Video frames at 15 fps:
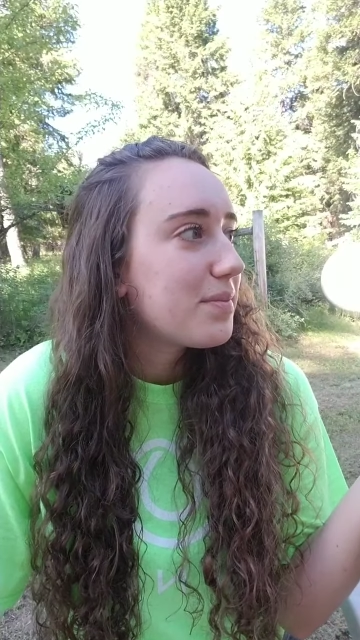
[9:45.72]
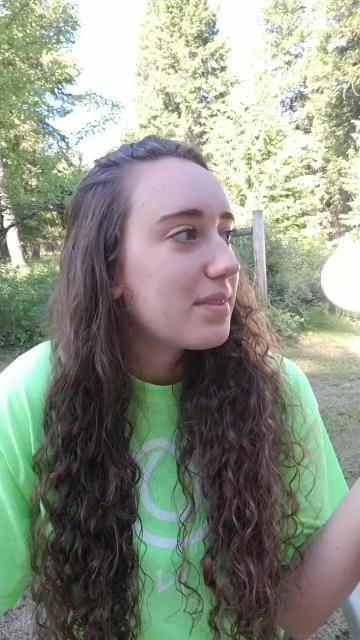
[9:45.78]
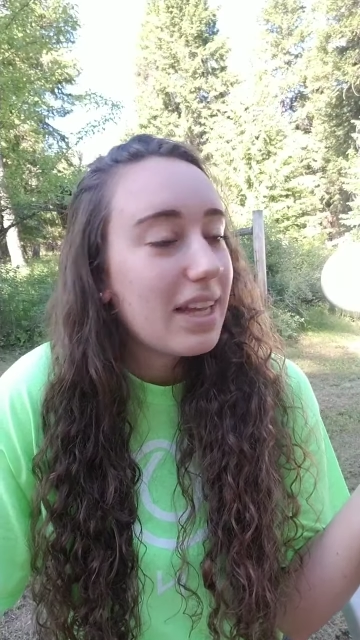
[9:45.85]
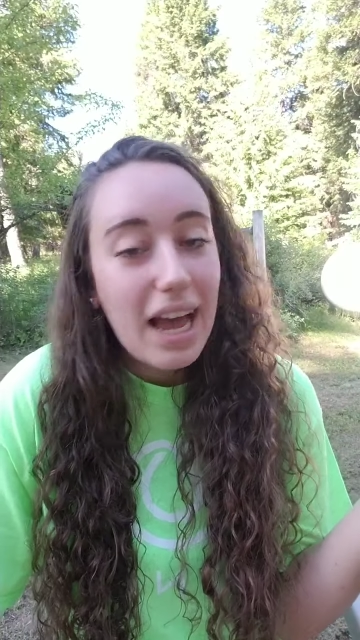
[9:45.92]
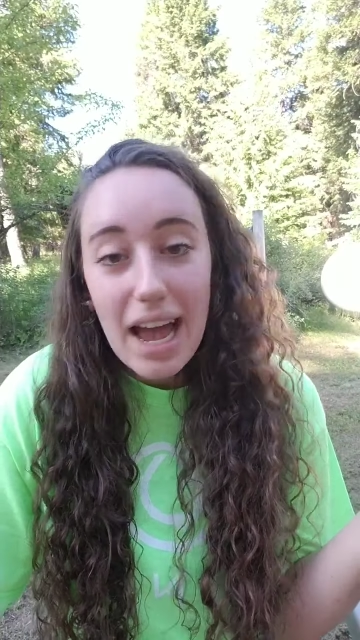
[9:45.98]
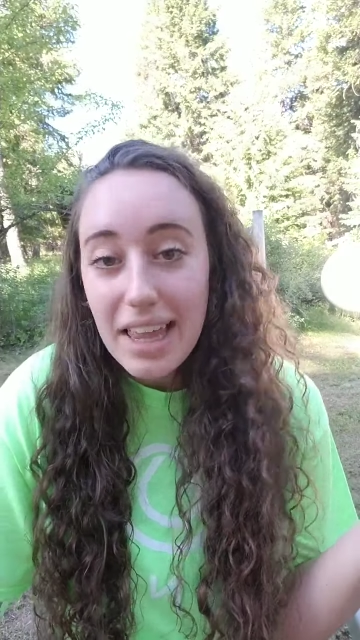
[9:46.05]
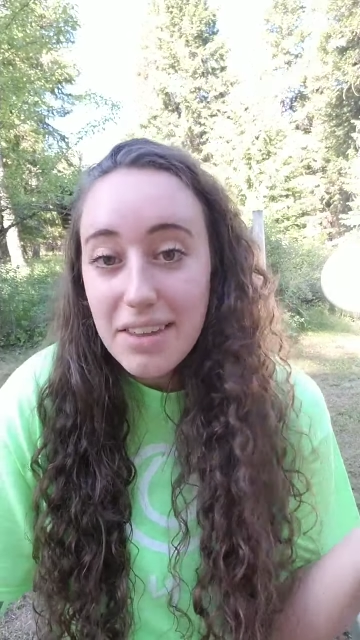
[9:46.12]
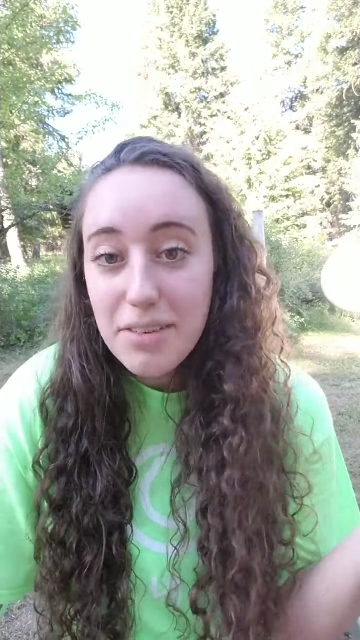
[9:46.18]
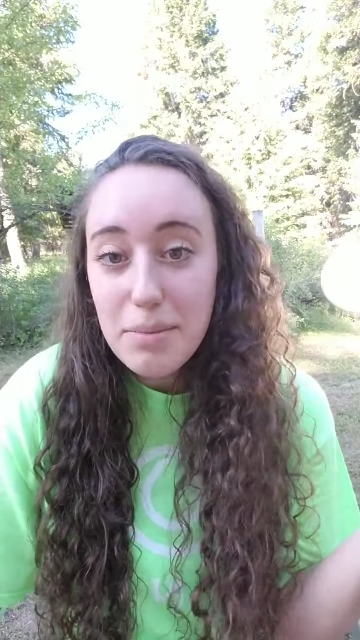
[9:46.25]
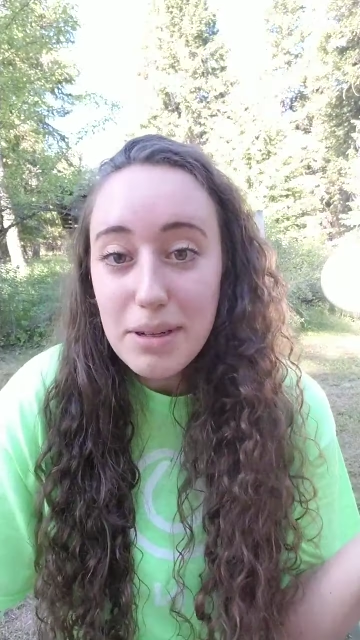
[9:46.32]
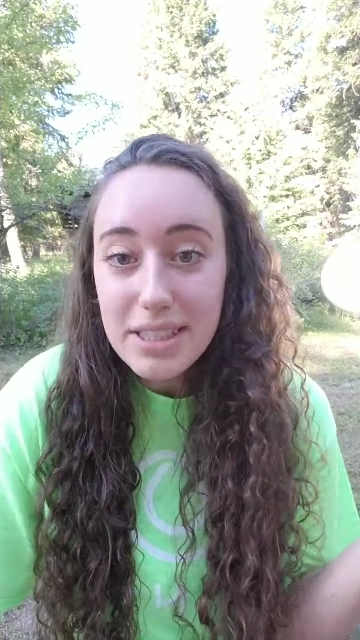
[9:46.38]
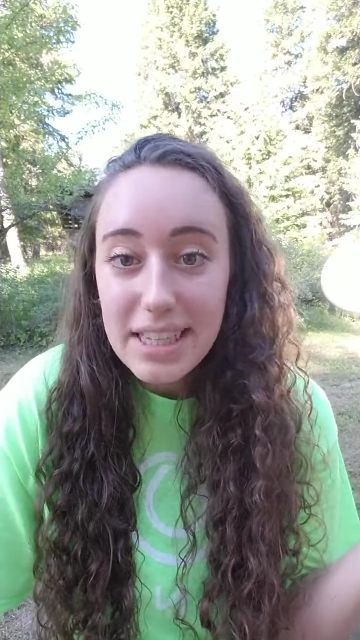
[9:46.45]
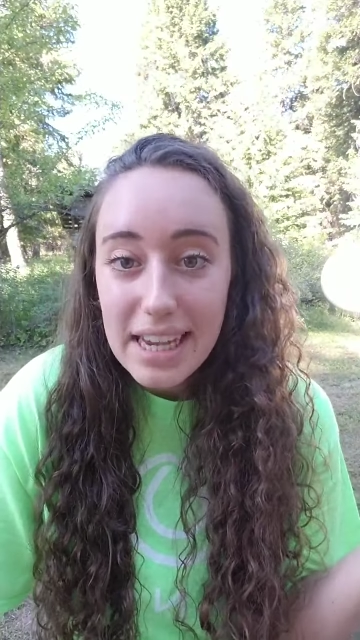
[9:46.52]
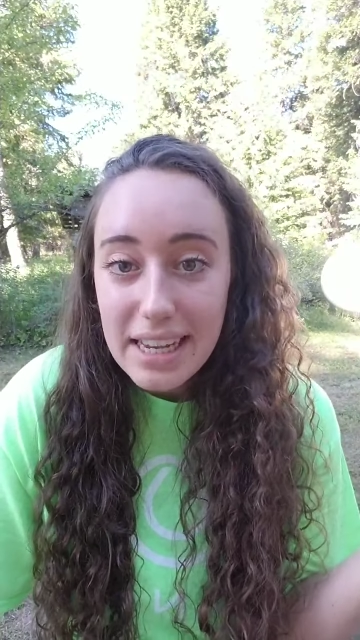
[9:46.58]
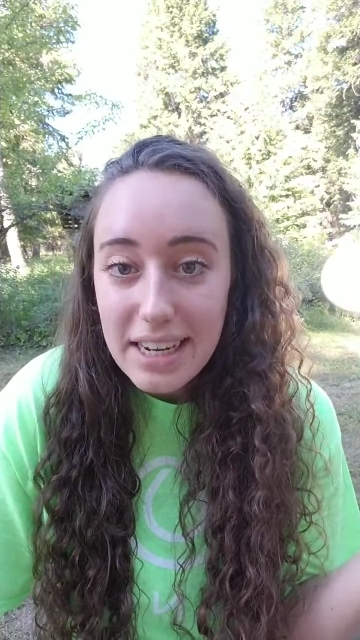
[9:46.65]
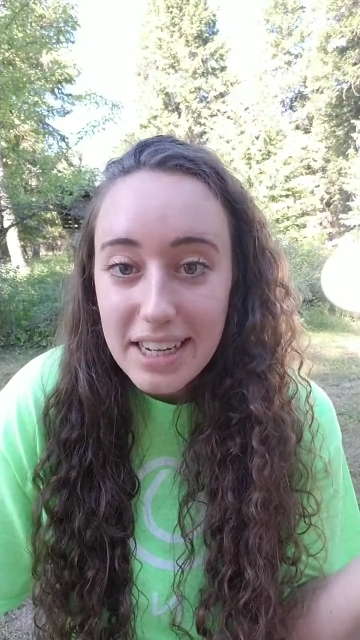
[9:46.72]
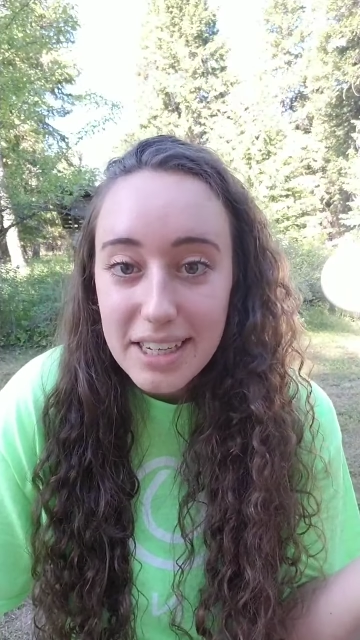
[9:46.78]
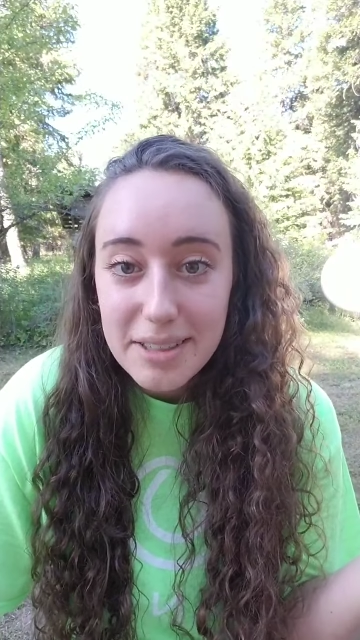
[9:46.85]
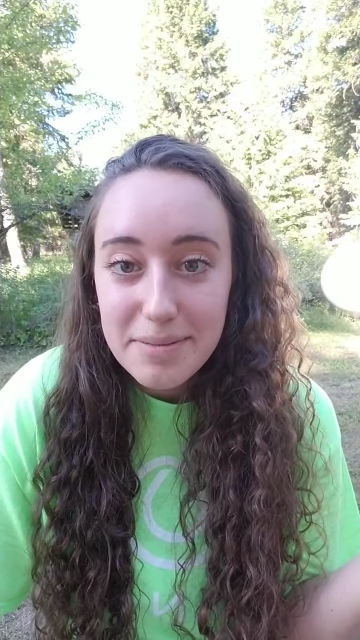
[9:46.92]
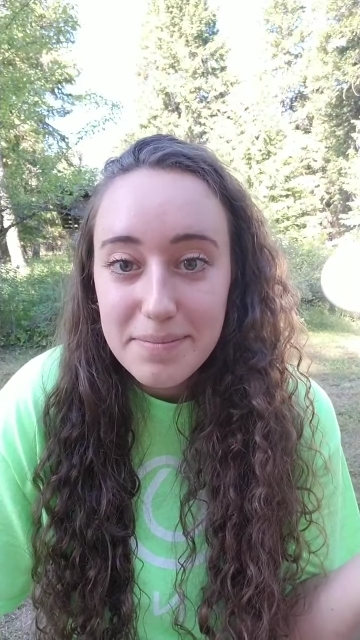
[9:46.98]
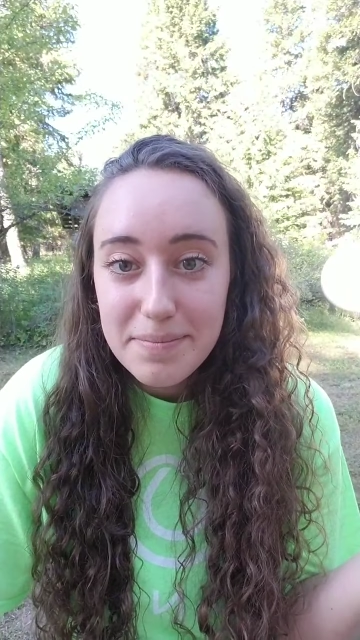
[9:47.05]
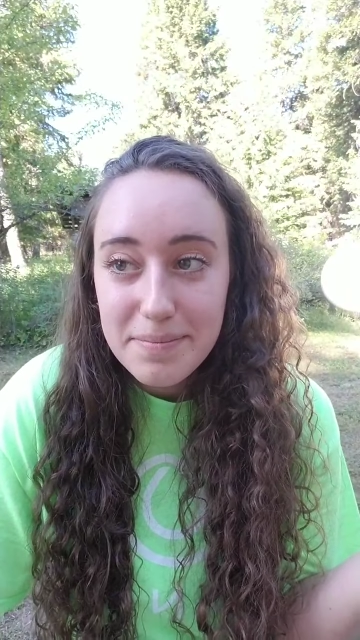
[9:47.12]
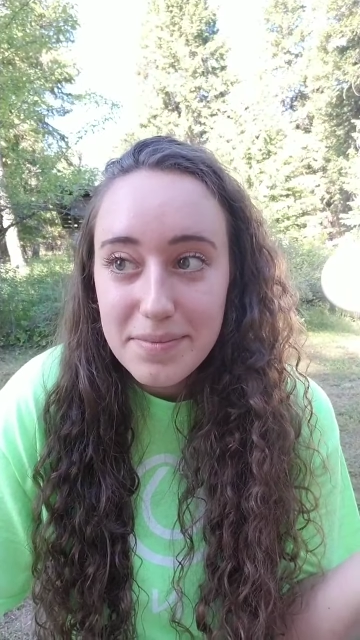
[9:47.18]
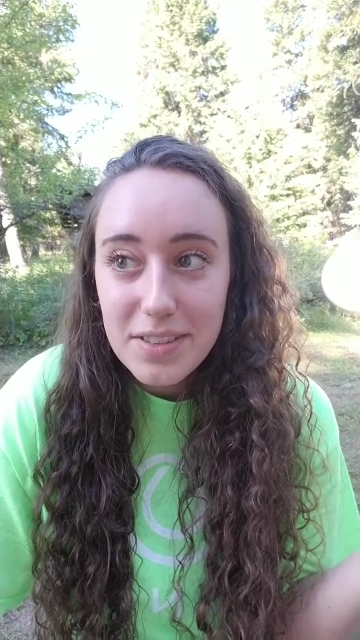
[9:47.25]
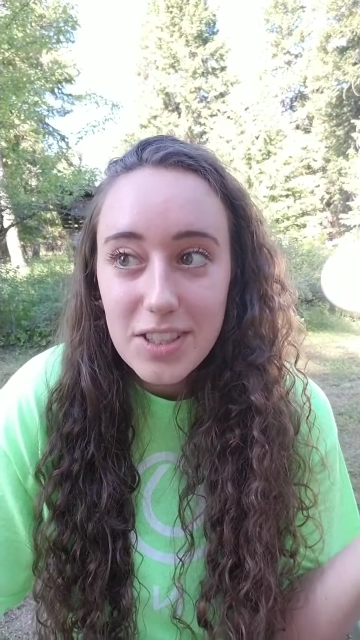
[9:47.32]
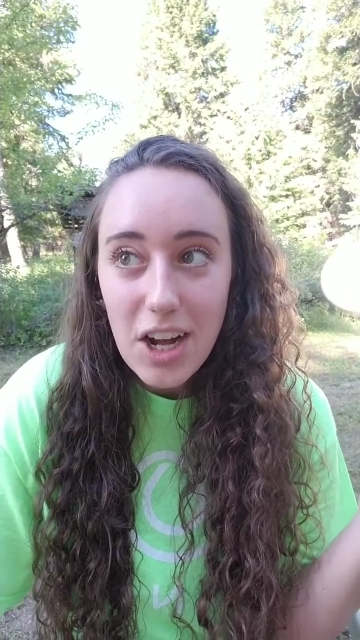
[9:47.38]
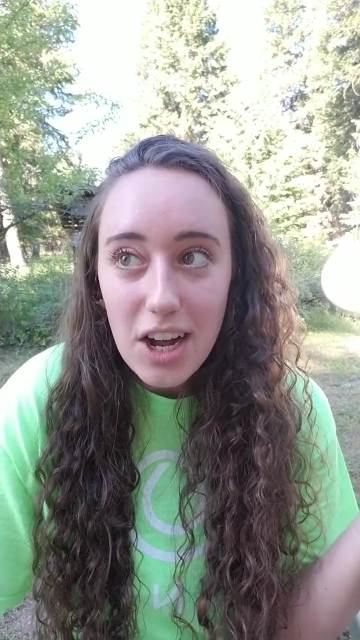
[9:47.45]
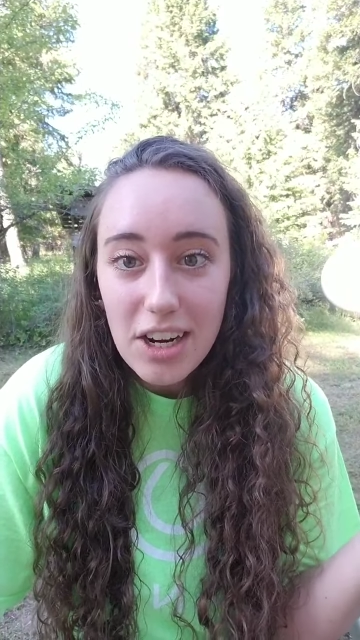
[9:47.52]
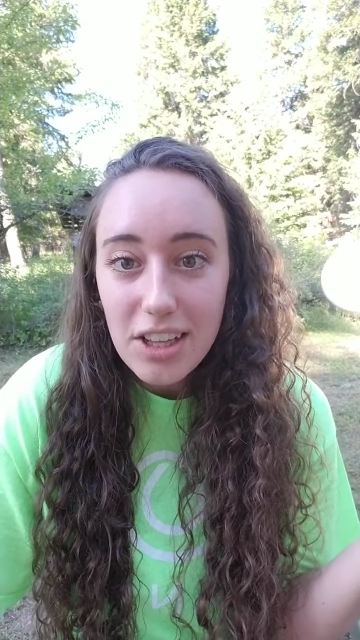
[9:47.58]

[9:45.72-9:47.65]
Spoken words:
I live in Montana. Not